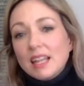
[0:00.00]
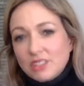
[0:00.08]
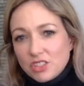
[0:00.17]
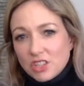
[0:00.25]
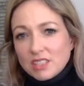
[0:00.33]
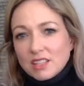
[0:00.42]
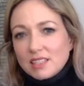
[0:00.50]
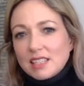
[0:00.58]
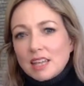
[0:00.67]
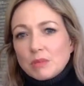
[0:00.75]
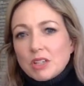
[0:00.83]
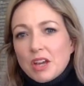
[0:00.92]
just at the
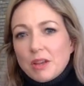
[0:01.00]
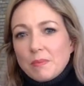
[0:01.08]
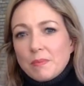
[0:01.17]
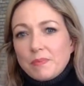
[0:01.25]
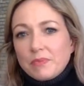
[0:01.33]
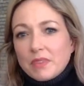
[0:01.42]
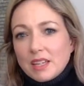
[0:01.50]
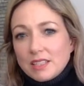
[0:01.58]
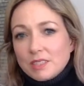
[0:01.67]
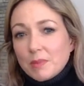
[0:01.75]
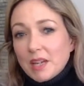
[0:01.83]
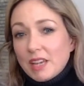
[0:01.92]
same time as
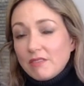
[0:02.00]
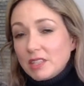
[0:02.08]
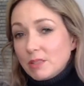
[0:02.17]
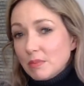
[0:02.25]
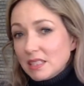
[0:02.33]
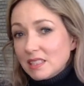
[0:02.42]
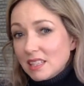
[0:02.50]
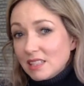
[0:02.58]
my vitamin C